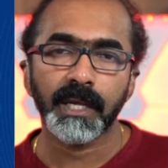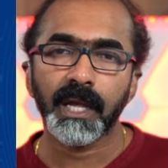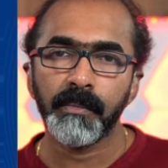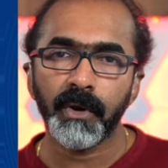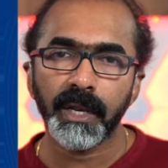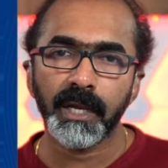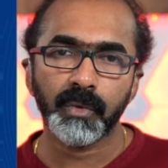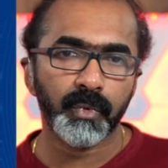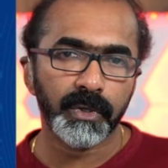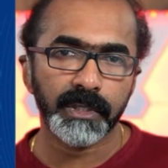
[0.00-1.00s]
community
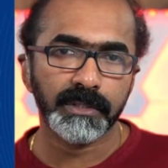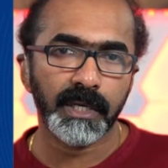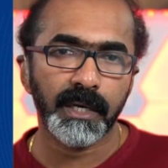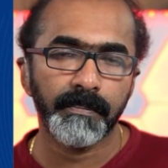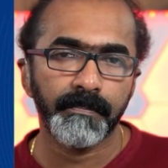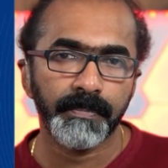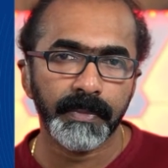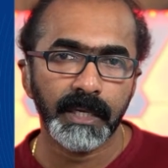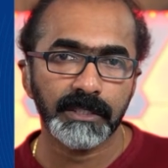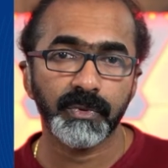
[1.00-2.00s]
network is
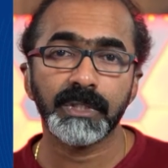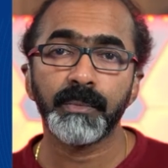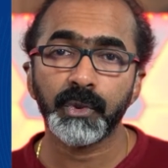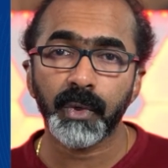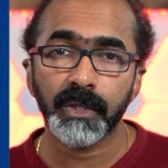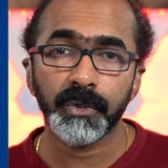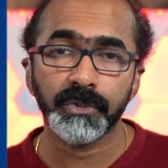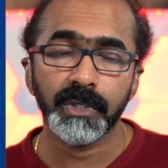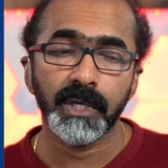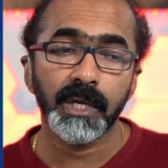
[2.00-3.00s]
it's visible to
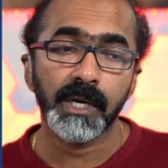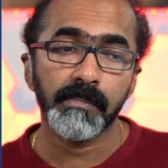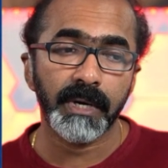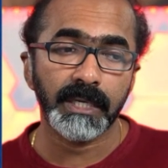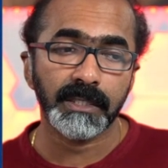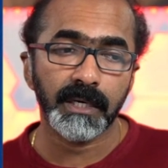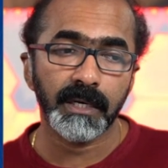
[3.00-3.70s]
others, but